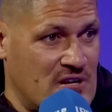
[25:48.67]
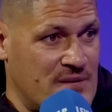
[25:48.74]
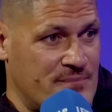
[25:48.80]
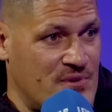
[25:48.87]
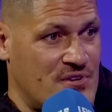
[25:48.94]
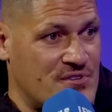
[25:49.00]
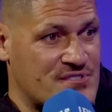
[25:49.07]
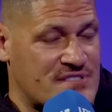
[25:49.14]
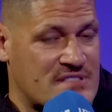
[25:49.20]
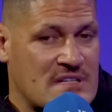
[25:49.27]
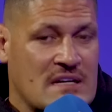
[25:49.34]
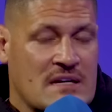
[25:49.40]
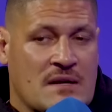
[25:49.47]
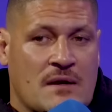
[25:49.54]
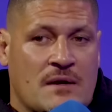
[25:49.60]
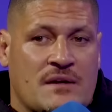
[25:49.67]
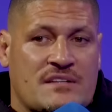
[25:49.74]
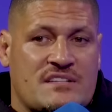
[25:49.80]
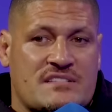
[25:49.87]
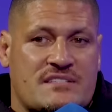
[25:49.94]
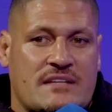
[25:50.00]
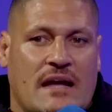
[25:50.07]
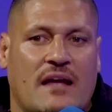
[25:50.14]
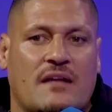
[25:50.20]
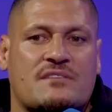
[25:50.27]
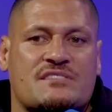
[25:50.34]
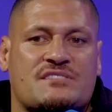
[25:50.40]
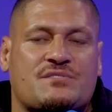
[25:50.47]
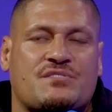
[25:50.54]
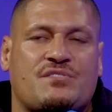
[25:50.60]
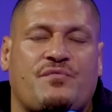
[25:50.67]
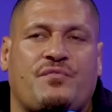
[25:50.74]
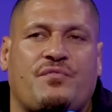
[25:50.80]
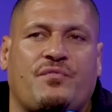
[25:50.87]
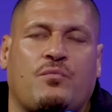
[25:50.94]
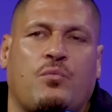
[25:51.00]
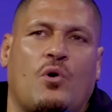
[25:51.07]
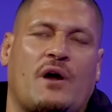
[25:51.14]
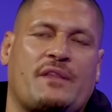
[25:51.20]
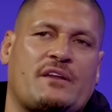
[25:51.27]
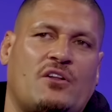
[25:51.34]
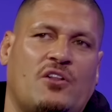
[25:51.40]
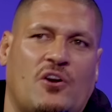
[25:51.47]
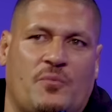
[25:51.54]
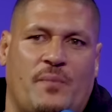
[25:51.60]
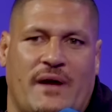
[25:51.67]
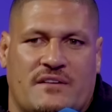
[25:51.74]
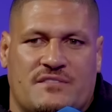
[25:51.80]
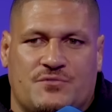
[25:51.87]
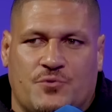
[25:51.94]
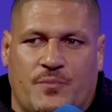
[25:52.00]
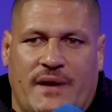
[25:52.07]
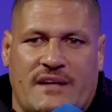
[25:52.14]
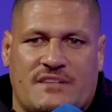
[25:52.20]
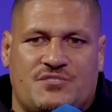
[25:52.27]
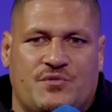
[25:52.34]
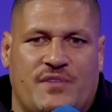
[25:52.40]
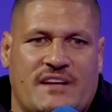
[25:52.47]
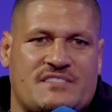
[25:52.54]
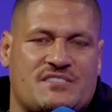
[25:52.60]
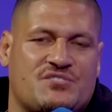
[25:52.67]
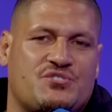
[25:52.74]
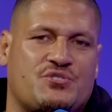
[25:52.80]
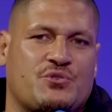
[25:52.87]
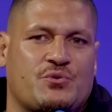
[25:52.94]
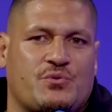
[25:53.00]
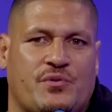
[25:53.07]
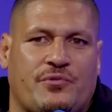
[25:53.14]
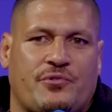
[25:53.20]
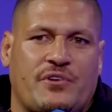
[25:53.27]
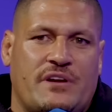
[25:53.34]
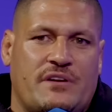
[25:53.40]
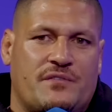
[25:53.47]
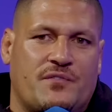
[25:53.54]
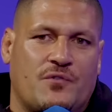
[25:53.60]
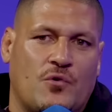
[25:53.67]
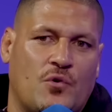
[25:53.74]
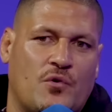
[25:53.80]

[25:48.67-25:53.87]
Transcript: Yeah. Because Just wind the clock back to about 2002, 3, 4,